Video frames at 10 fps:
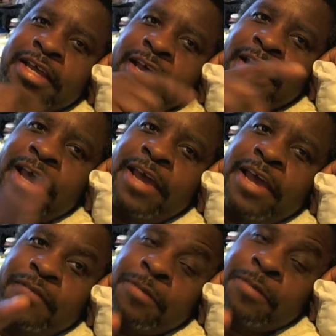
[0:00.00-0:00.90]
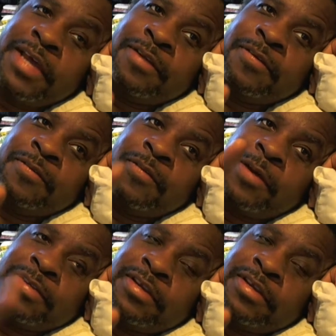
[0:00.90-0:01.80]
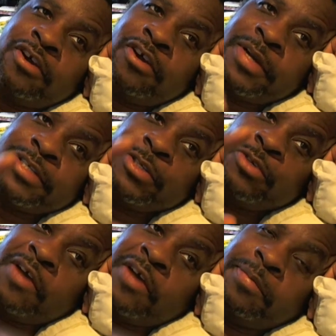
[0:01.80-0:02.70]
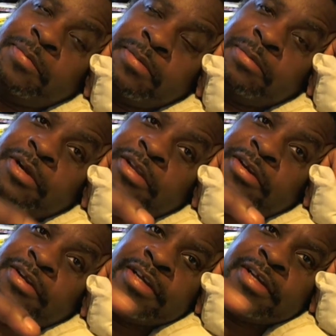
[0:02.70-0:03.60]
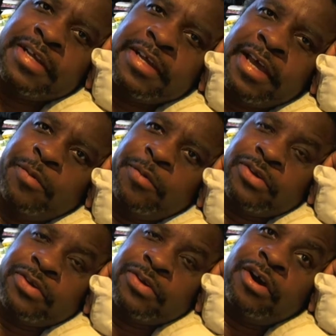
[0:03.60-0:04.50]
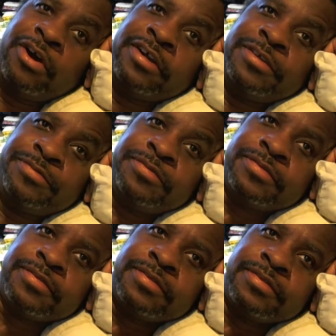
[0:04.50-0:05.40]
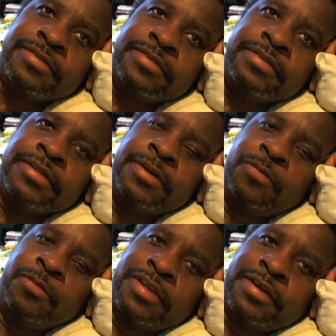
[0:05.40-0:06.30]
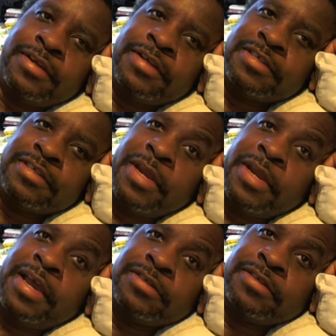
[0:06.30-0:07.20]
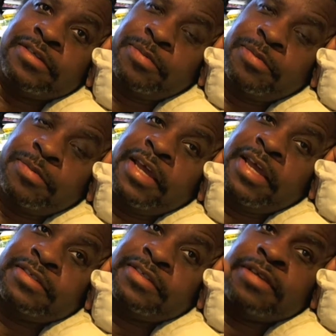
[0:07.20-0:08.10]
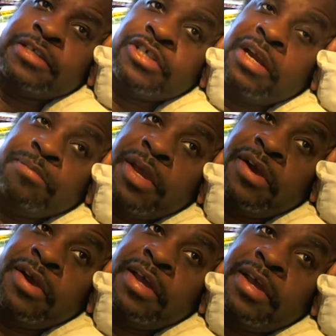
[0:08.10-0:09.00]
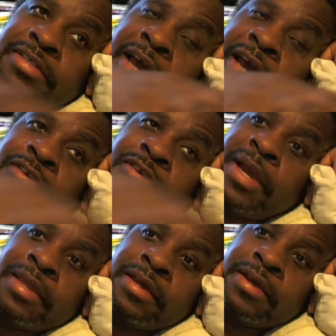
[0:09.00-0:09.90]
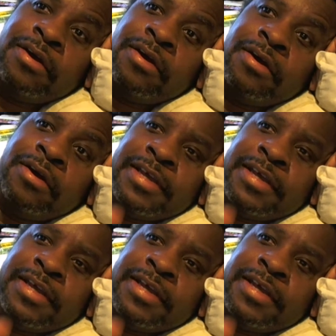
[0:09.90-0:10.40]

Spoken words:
And I had filmed that when I was in the car with my sister driving up to see my brother, and we saw a car with a somebody, I guess, went upstate and they shot a bear and they tied it to the back of their car.